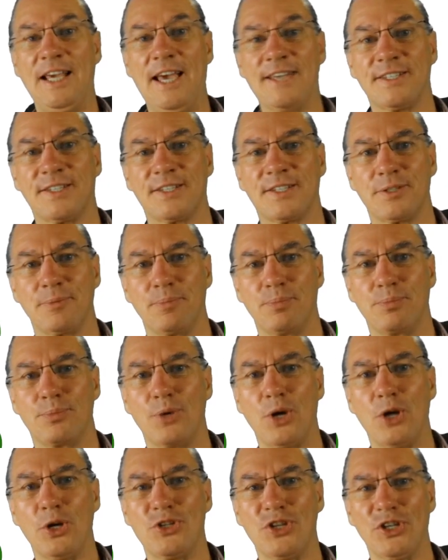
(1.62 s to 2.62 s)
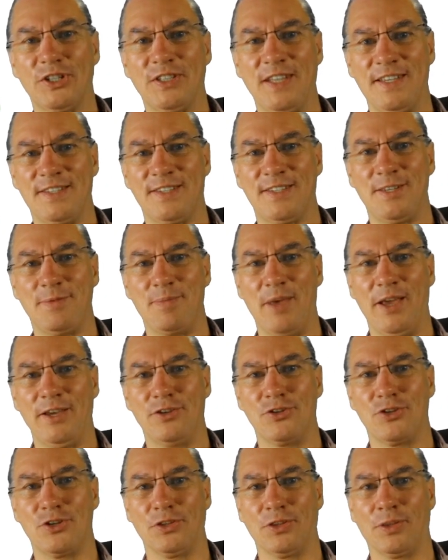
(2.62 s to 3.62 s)
Yes, project
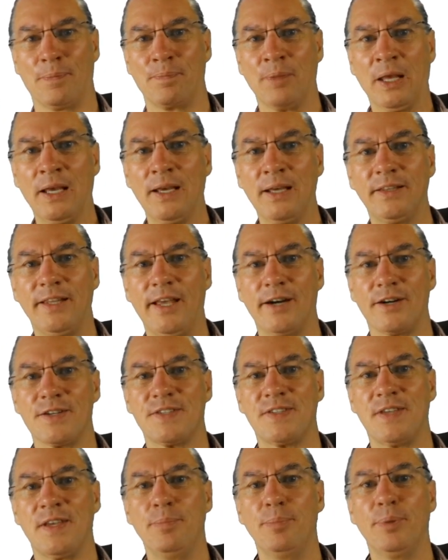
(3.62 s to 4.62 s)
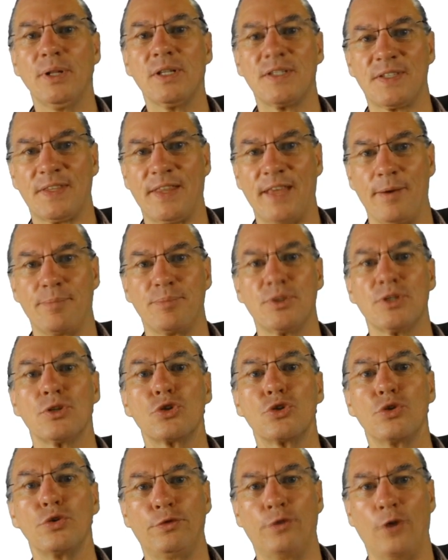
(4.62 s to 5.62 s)
estimation. There are simple
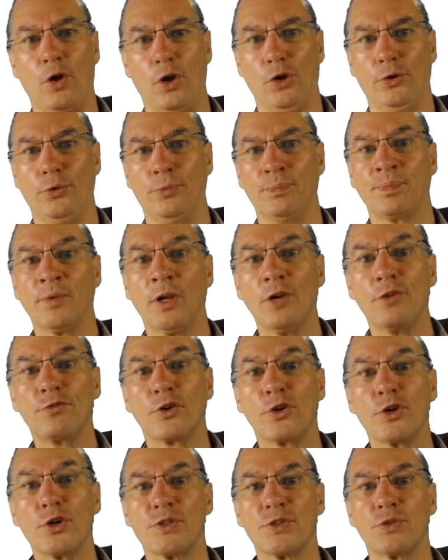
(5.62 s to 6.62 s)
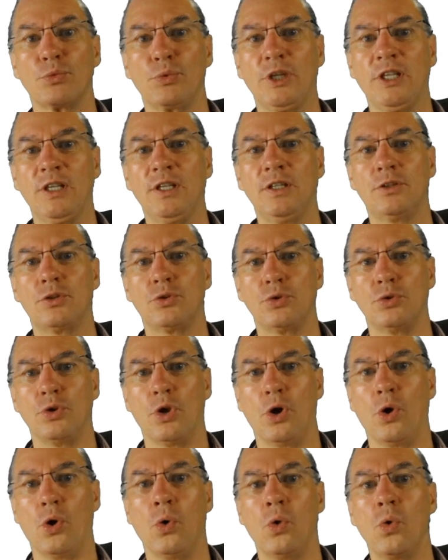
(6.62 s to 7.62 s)
steps to follow. First, we need to
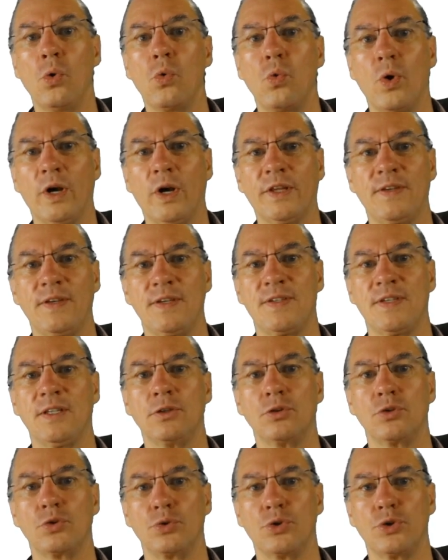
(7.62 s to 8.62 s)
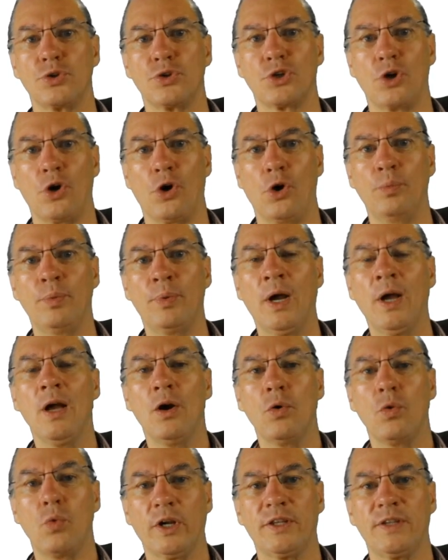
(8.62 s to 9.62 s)
know what is into the scope,
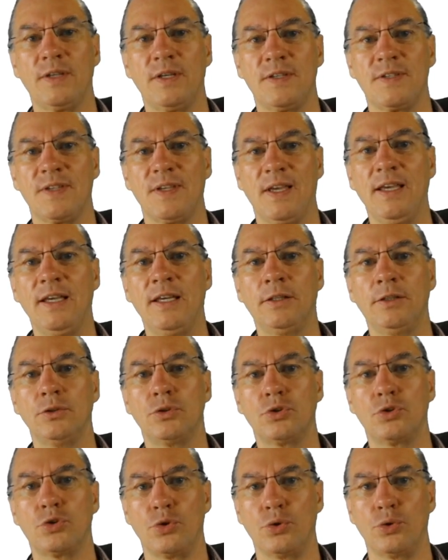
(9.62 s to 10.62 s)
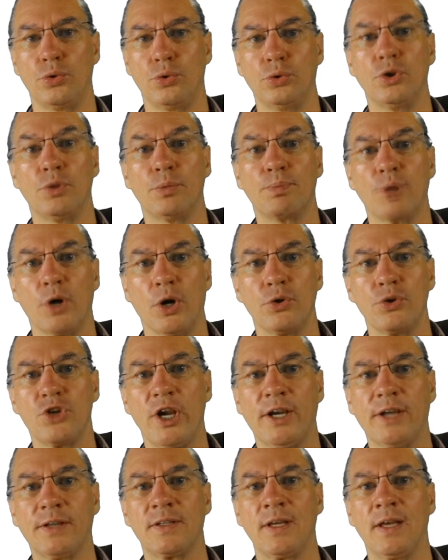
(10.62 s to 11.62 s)
what is into the
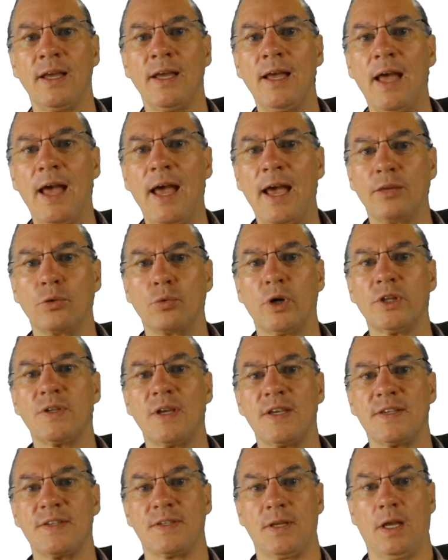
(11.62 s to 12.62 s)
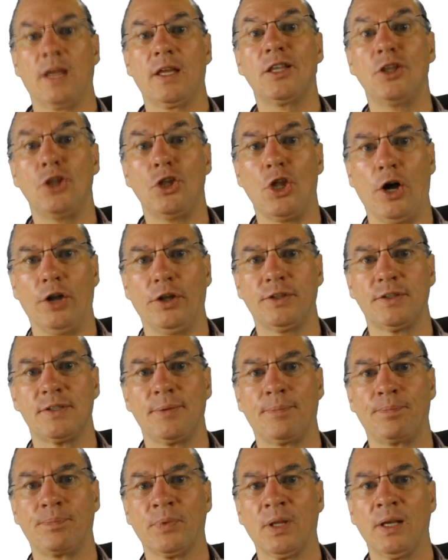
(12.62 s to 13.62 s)
project, and what is
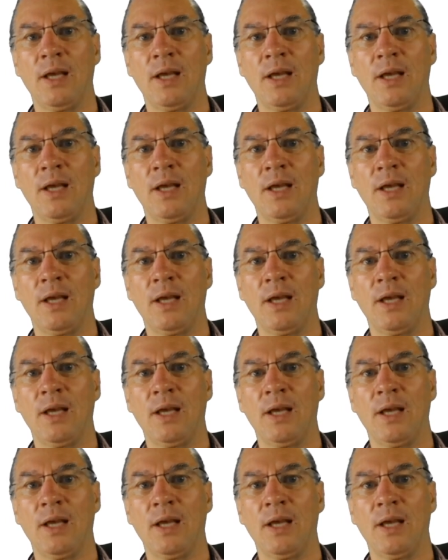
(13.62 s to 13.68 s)
not.